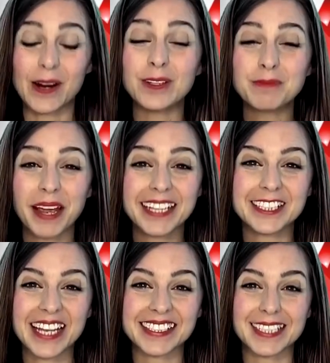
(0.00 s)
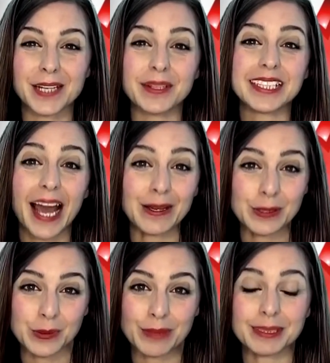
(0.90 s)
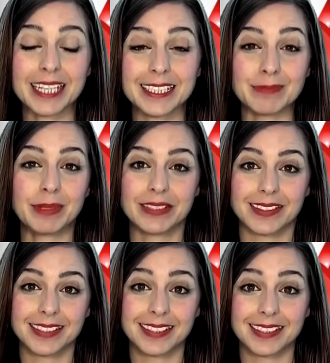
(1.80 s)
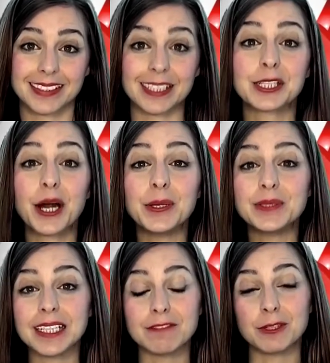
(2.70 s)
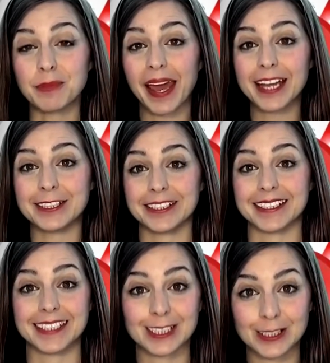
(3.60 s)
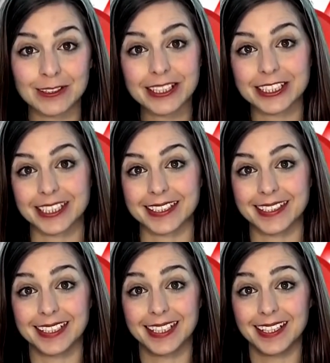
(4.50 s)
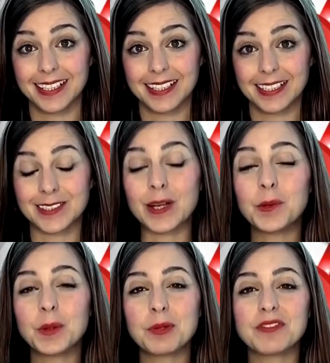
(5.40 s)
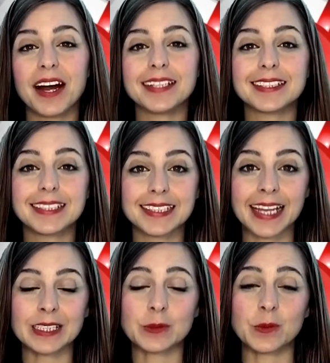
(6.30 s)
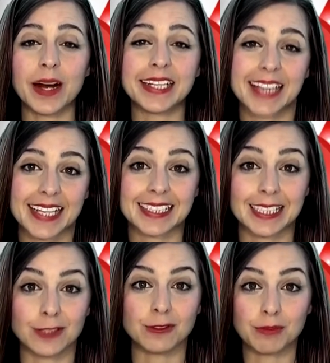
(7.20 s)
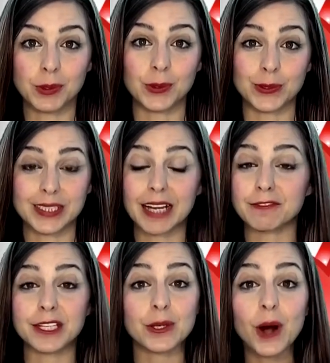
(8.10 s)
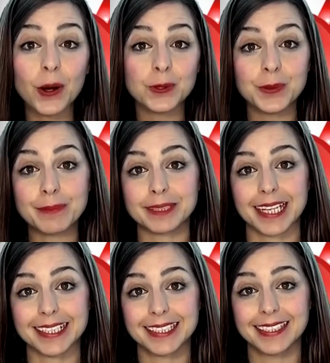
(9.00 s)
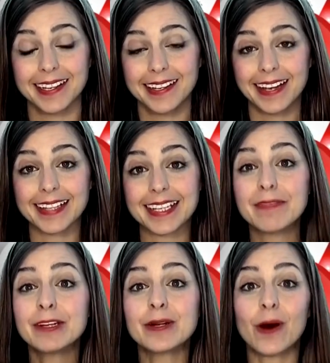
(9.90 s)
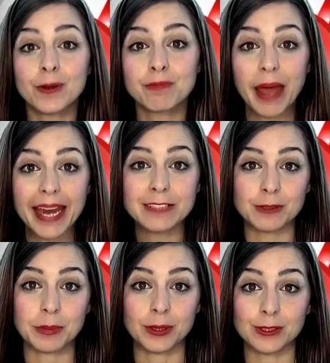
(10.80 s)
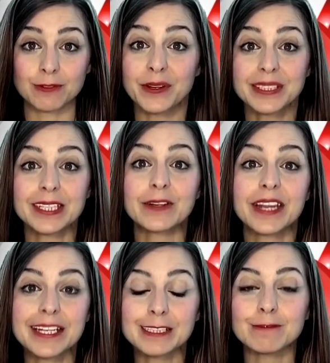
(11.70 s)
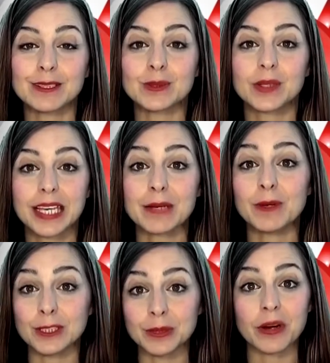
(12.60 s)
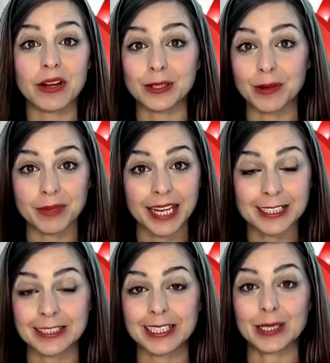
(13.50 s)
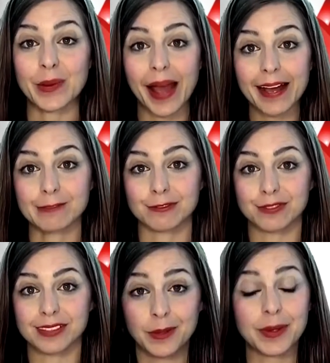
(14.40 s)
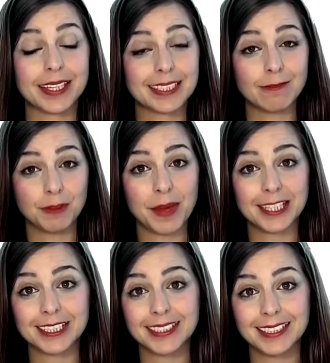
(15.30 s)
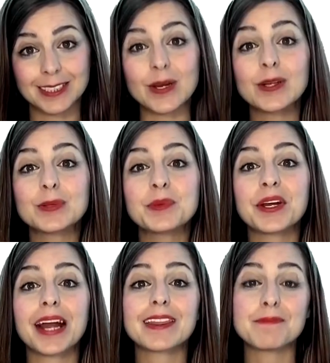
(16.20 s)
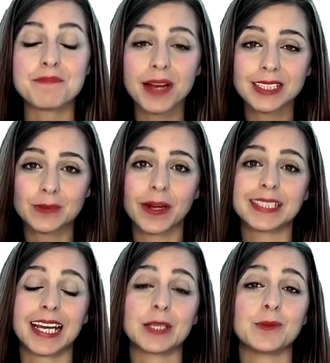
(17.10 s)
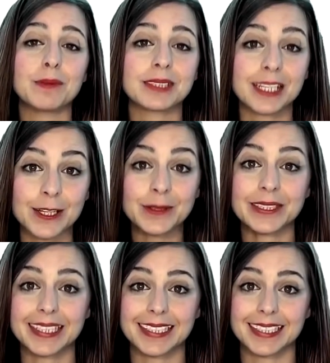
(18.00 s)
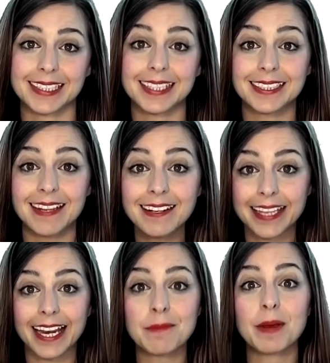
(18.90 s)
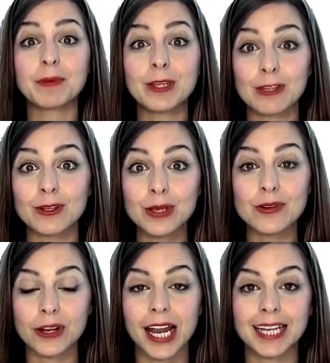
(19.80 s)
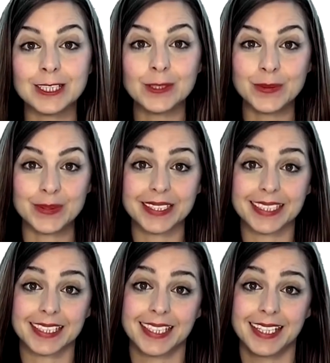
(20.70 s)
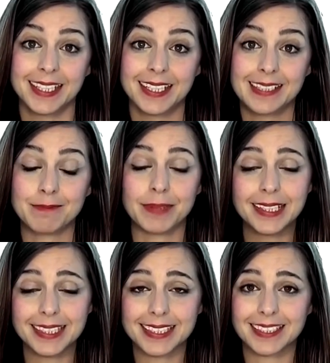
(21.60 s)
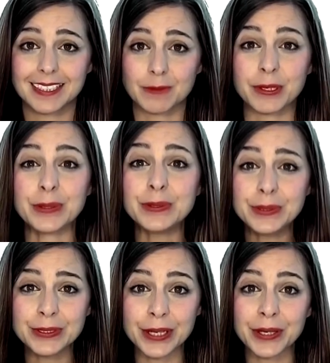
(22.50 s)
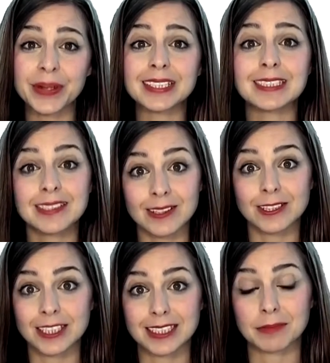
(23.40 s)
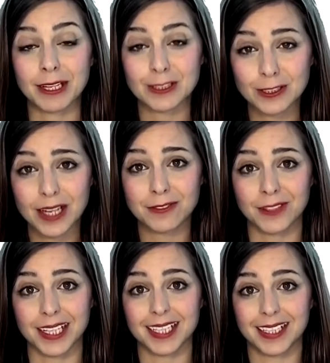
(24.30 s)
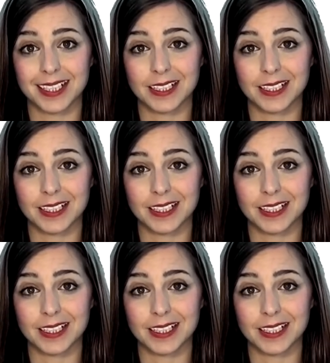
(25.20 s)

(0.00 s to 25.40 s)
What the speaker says: On-page SEO is how your website is built, the coding of your pages and its structure. Scott will provide a site-wide SEO report covering your whole website, and even an on-page report focusing on individual keyword URL combinations that you have. With this information, Scott can work out the best way to get your website noticed and start getting people through your online doors. But we all know it's not just about traffic.